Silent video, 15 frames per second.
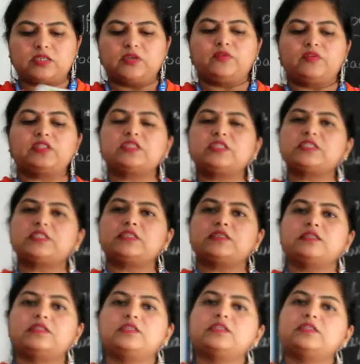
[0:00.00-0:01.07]
Even this
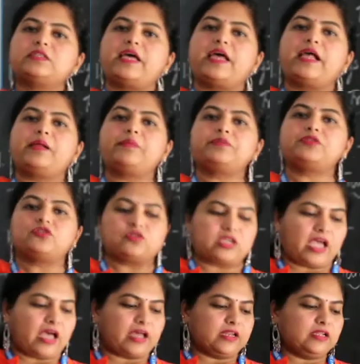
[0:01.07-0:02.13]
helps to
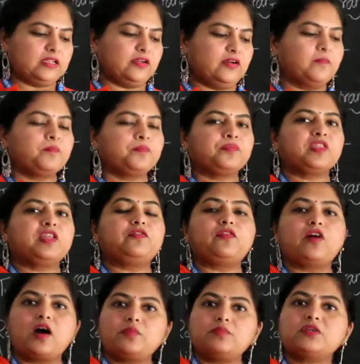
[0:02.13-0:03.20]
carry the
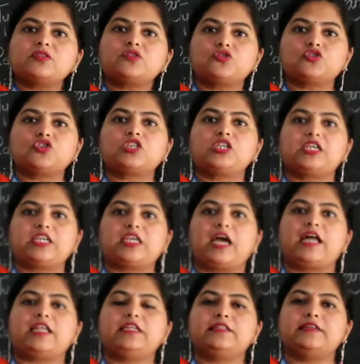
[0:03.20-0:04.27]
farmers usually
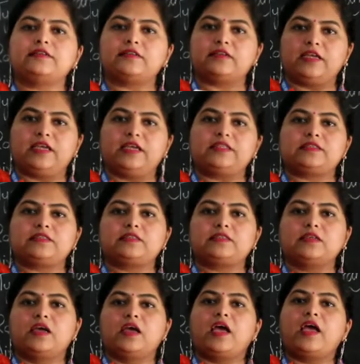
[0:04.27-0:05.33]
carry the grains,
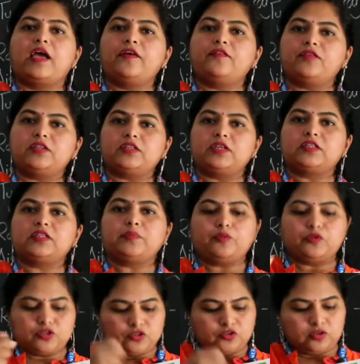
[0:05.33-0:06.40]
everything. They
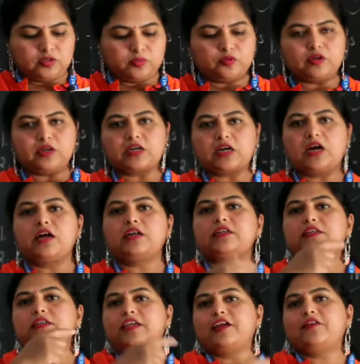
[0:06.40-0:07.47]
put it on the bullock cart
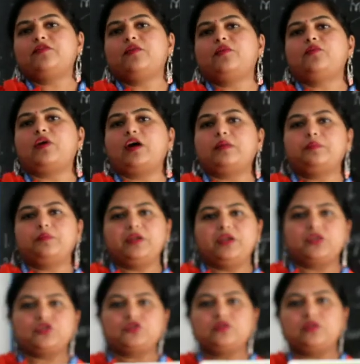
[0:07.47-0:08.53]
and take from one
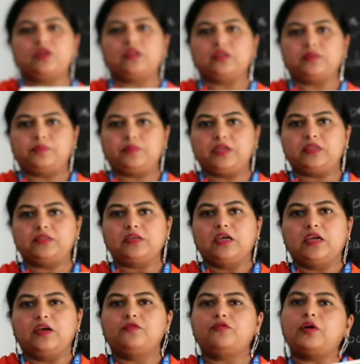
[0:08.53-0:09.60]
place to another place,
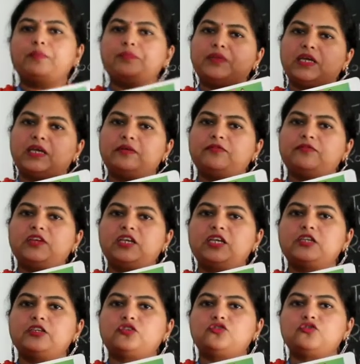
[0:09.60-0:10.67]
from their
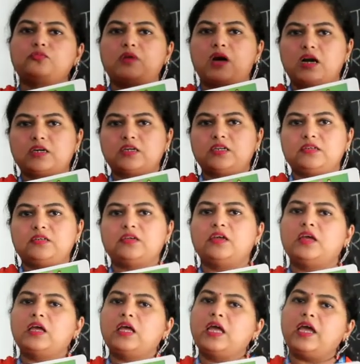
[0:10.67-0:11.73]
field to market,
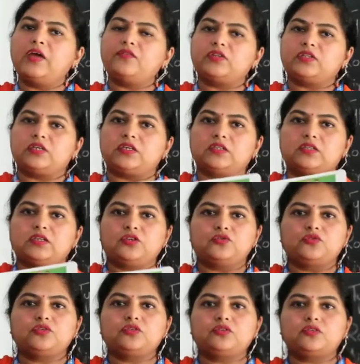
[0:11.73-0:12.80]
everything. They
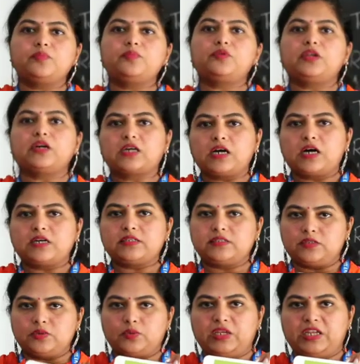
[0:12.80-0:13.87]
use the bullock carts in
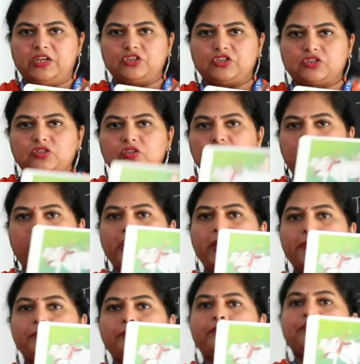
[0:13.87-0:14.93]
the villages.
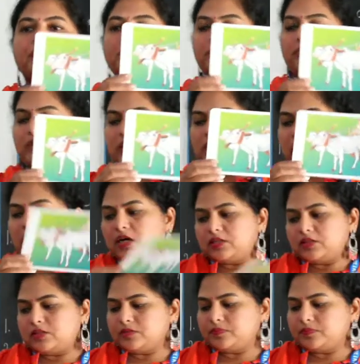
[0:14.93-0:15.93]
Okay, bullock cart.